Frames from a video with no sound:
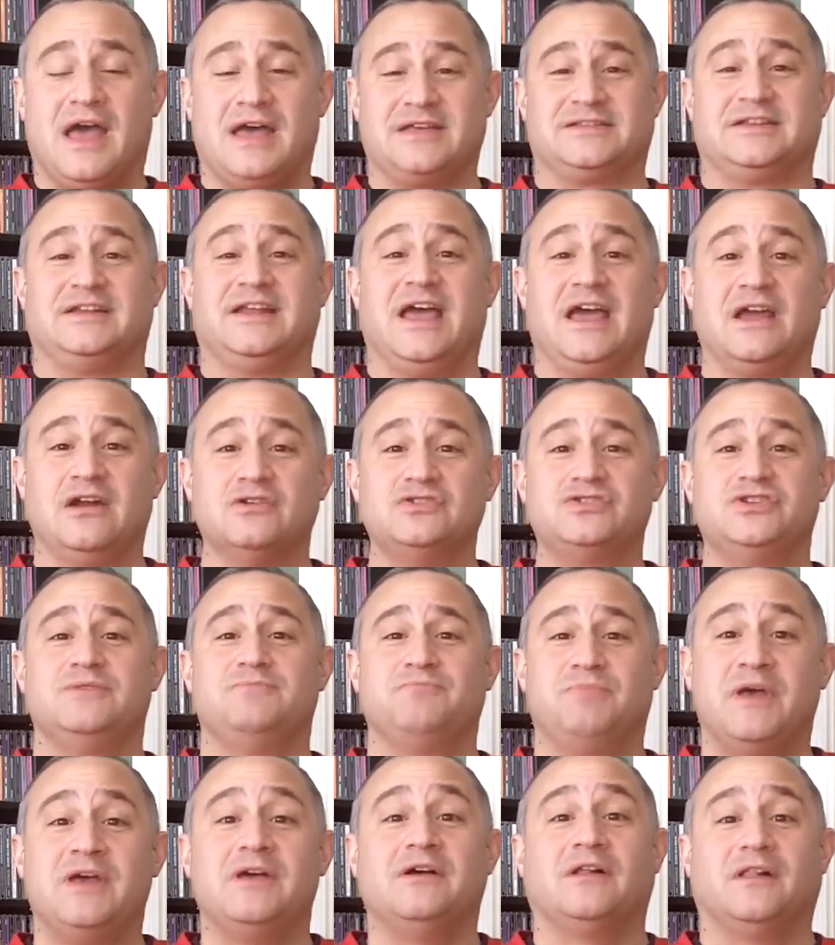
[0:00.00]
as an
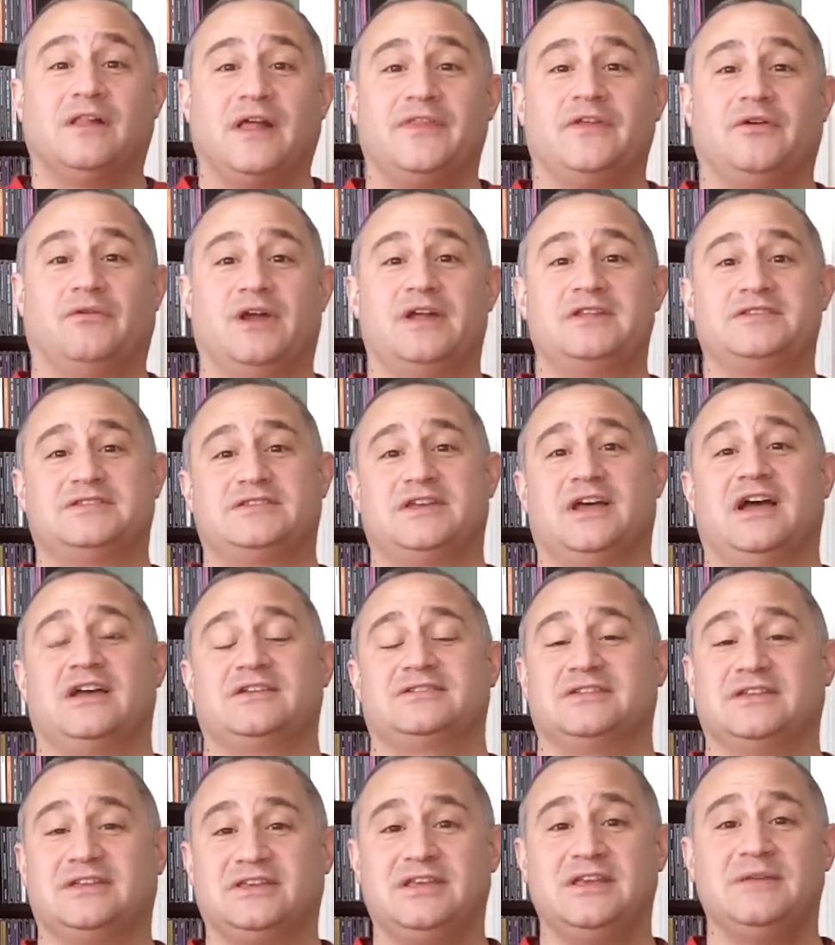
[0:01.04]
energy pill on the Red
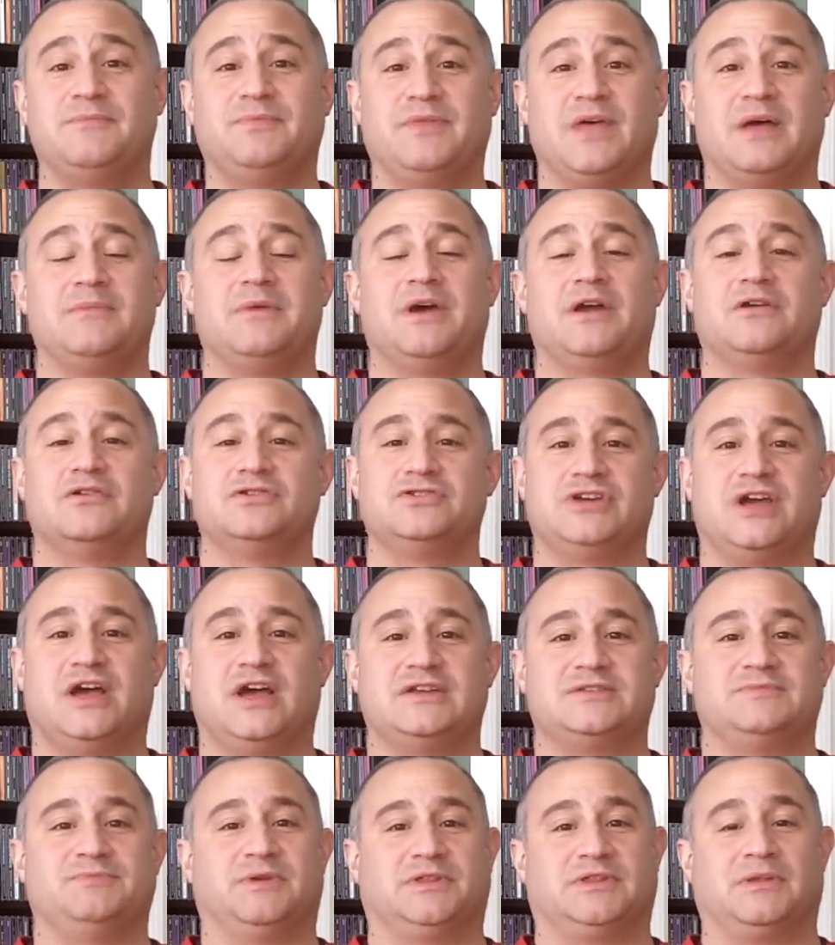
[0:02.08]
Sox to keep them energized.